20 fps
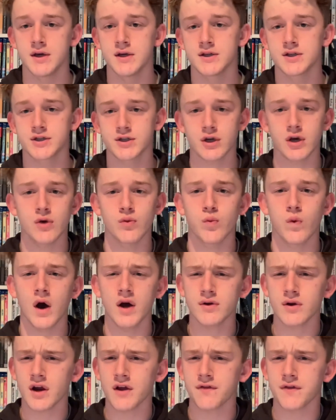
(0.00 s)
So why
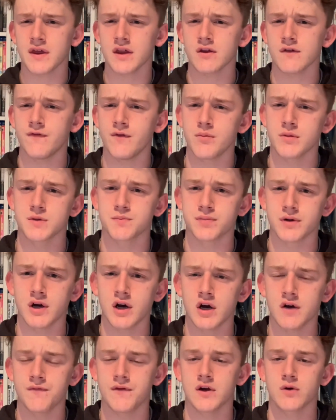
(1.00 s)
not I think the film was
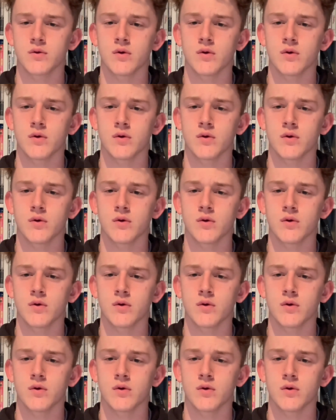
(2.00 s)
perfect?